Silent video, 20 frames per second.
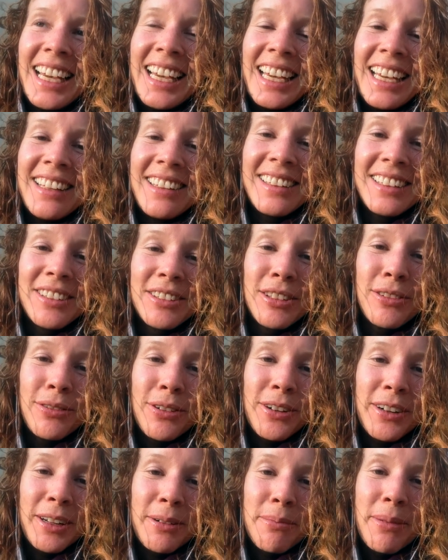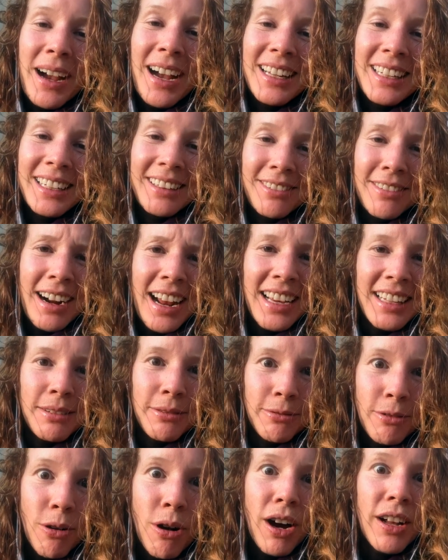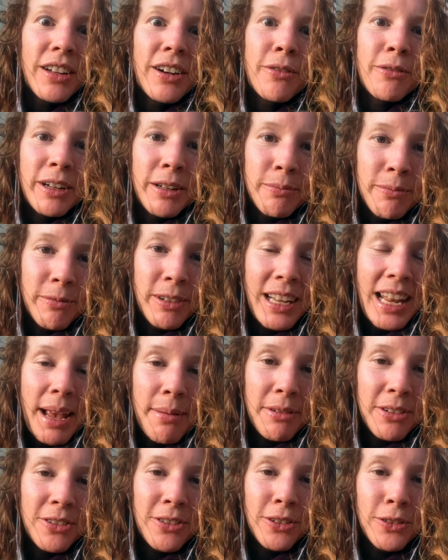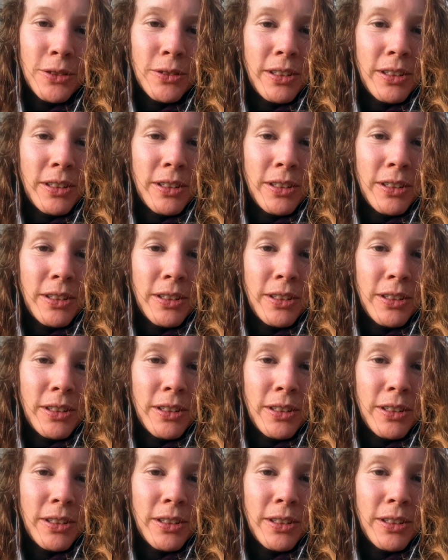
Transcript: it's good for the body, right? Water with lemon juice,